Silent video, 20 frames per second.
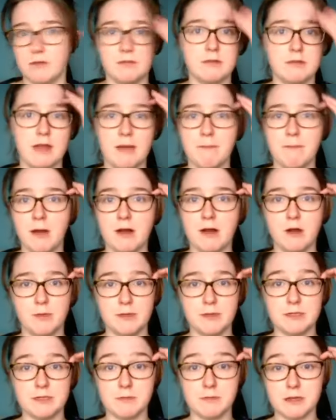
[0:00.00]
That might not be
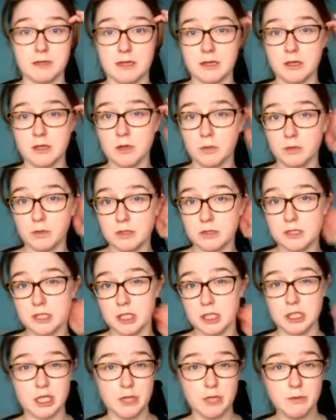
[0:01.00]
something that you want to
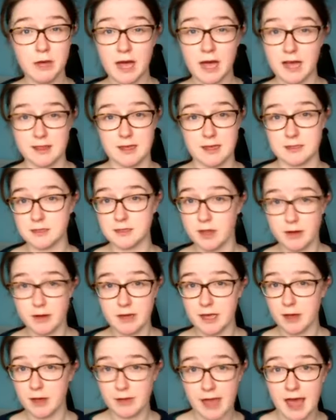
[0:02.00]
do, and that's
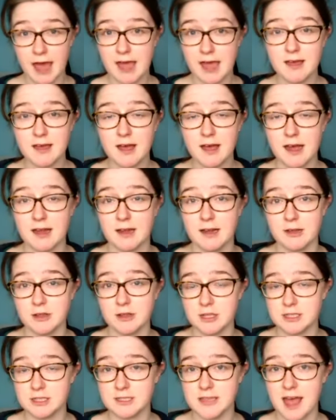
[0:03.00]
totally okay. And I
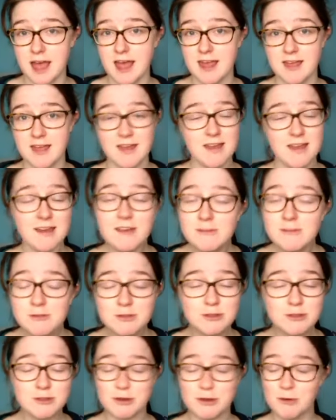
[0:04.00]
just say,
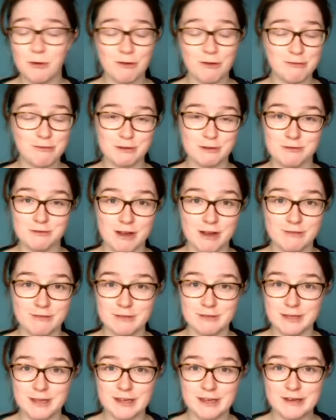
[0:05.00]
do what feels right for
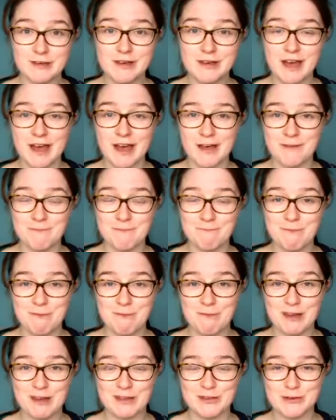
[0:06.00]
you, but
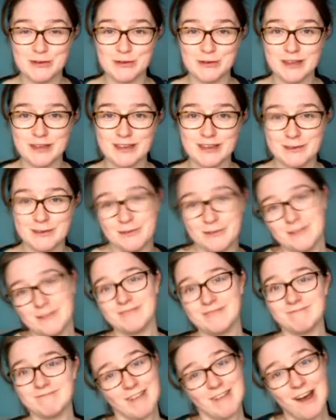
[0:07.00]
make sure that you
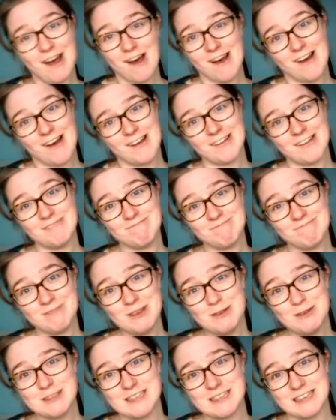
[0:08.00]
are
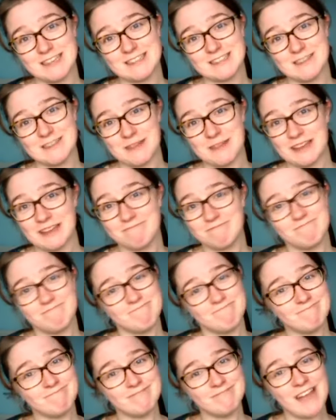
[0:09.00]
using something.
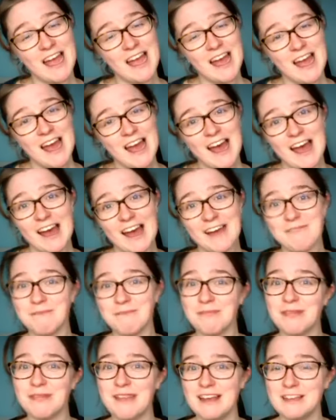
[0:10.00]

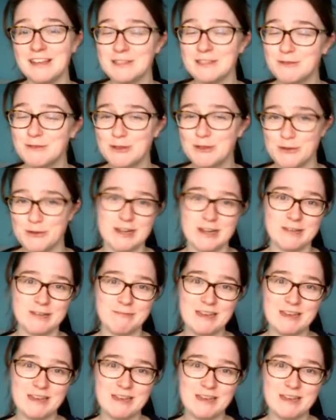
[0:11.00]
Thanks for joining me.